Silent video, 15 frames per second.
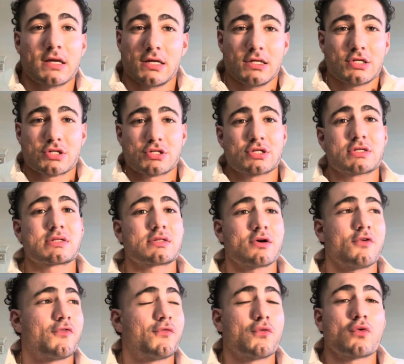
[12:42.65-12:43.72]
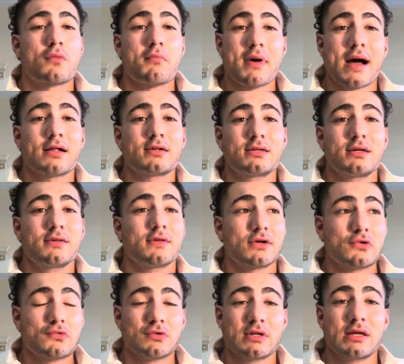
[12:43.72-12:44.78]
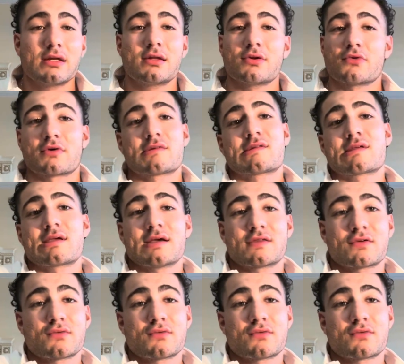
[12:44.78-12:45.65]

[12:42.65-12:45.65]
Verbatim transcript: It's just a formality that you need in order to get